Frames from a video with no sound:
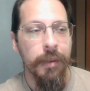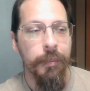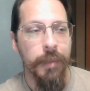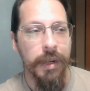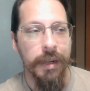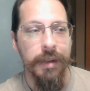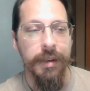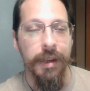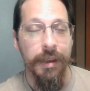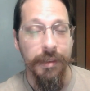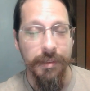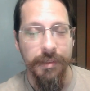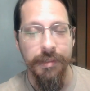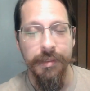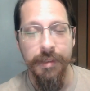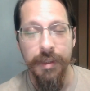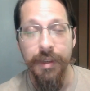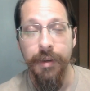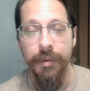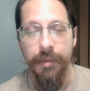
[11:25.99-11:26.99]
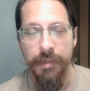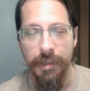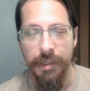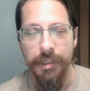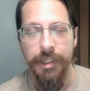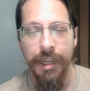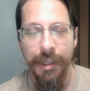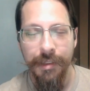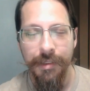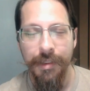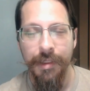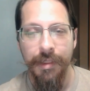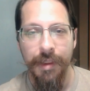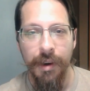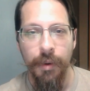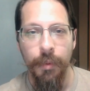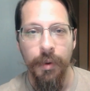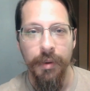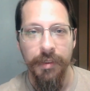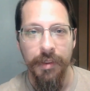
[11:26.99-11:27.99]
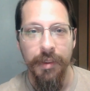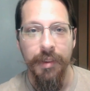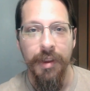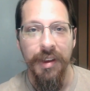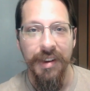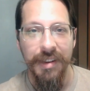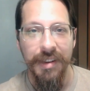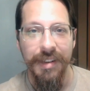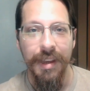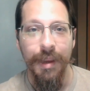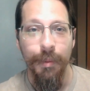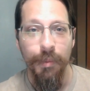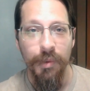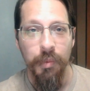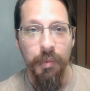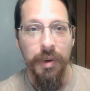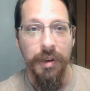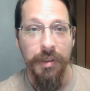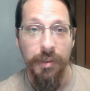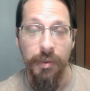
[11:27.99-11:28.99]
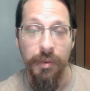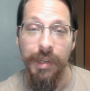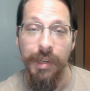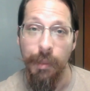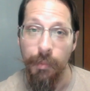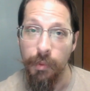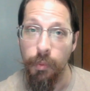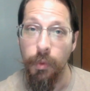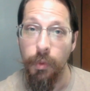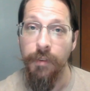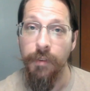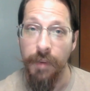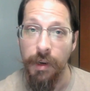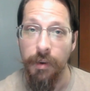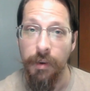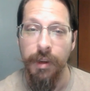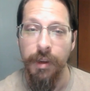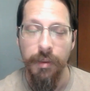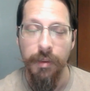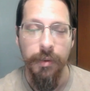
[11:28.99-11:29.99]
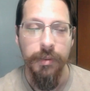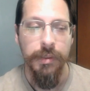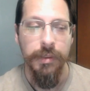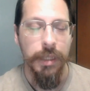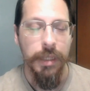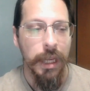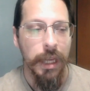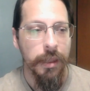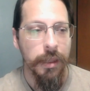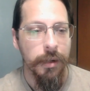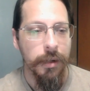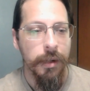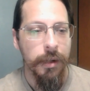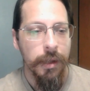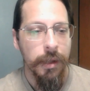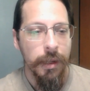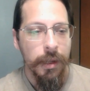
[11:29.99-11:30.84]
but it does, you know, suggest that there was a lot of times where two teams were very close together.